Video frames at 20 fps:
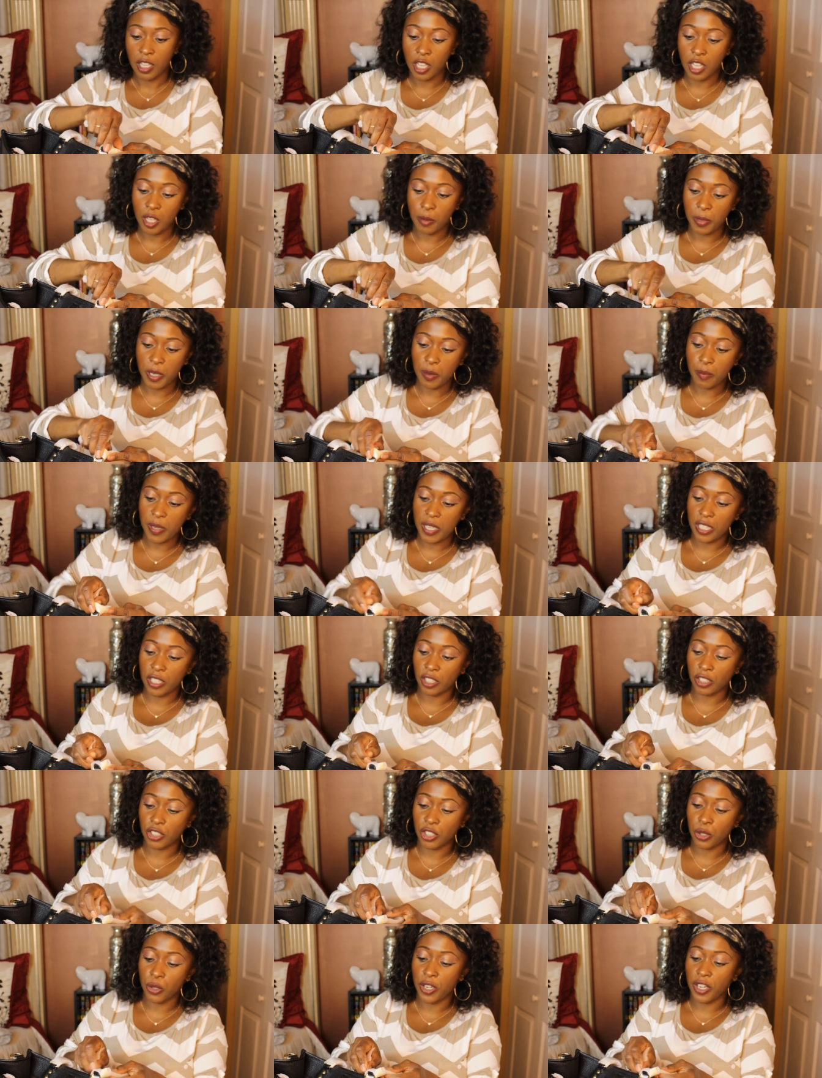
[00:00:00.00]
Um, they're making
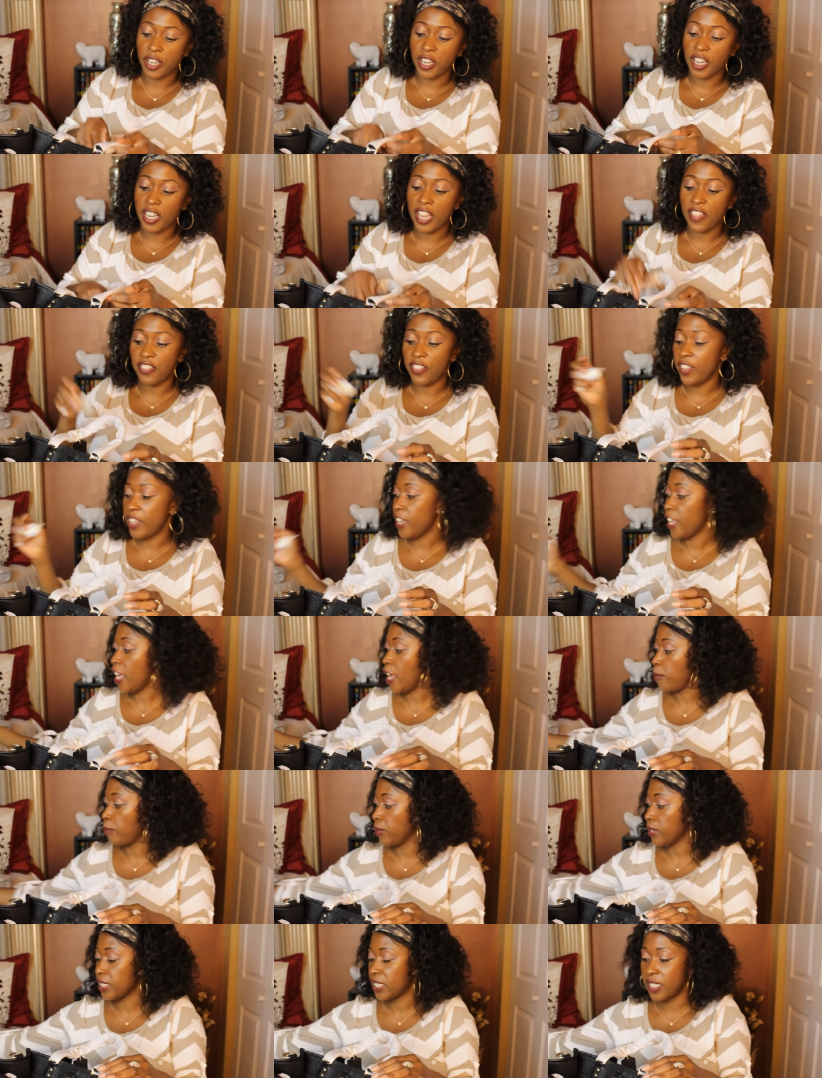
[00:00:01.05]
sure nothing
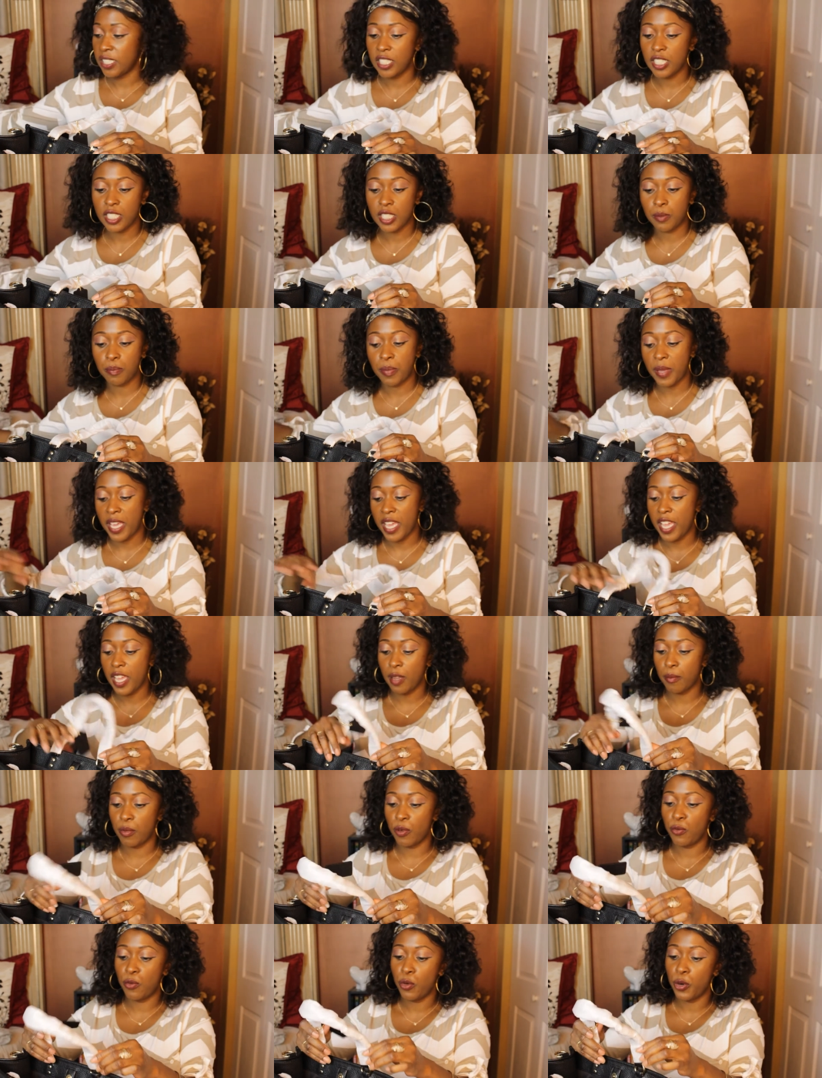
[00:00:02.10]
happens to this bag
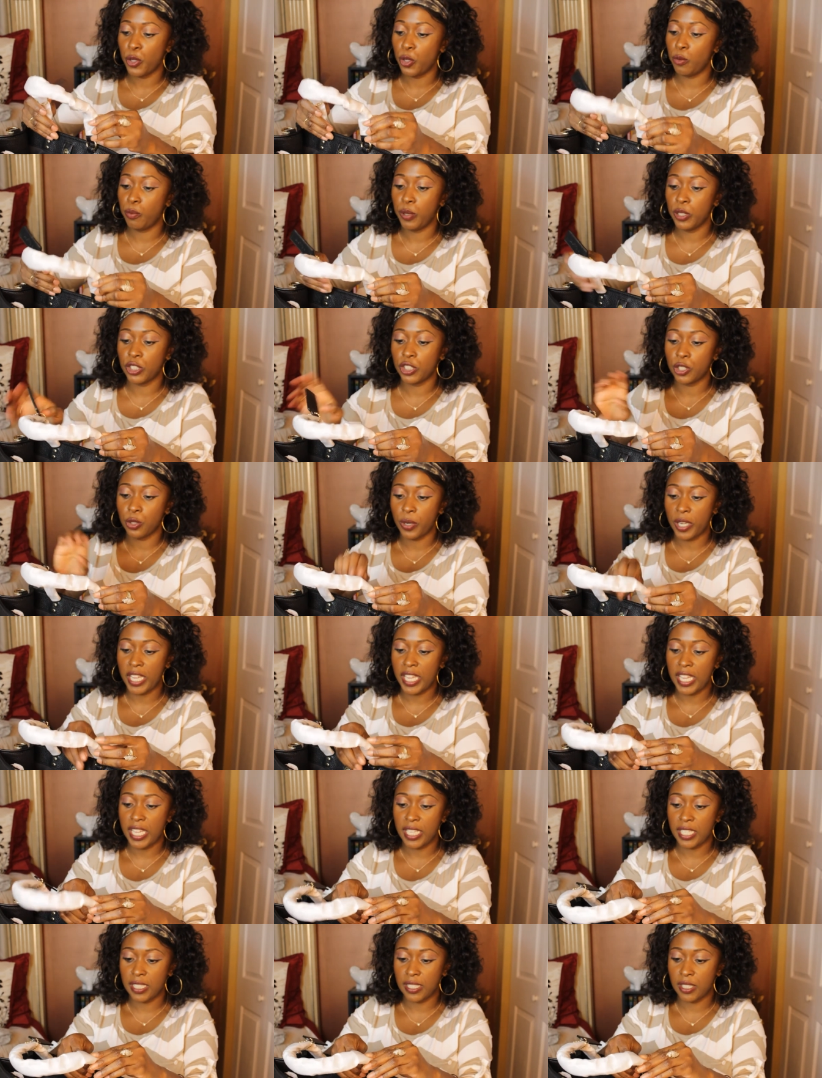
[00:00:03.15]
before you put your
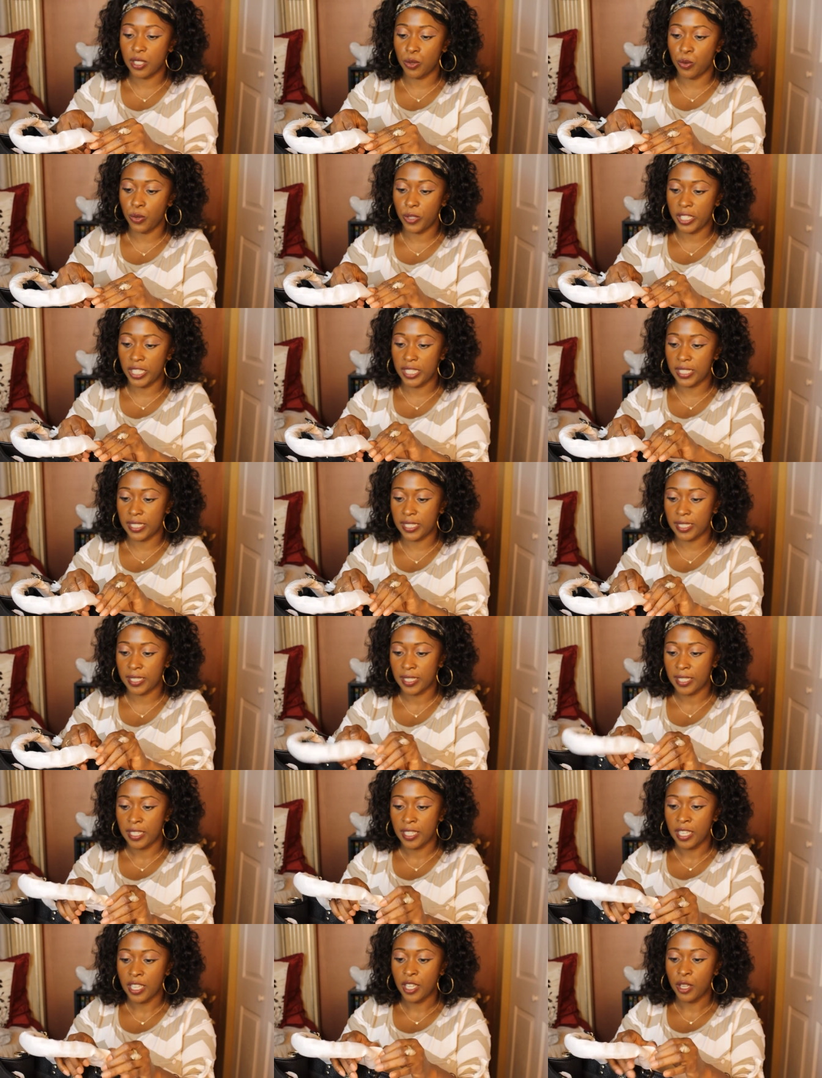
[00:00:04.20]
hands on it,
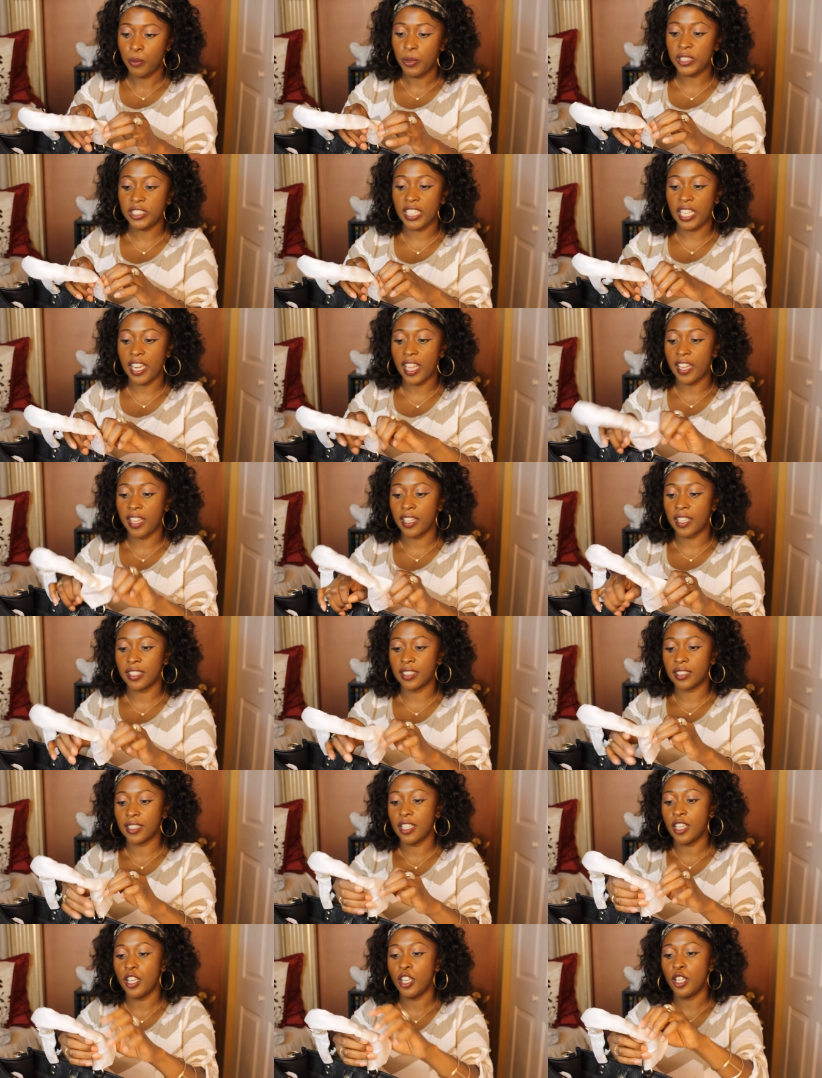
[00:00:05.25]
which I like.
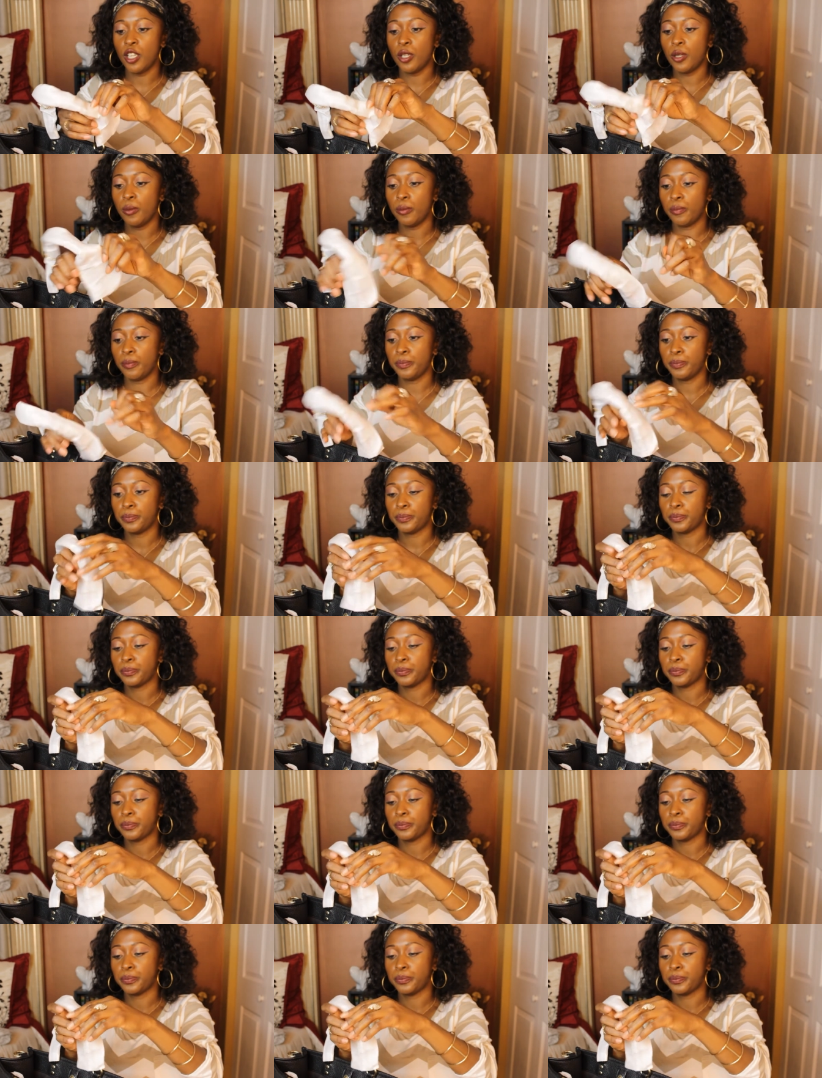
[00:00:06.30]
Um,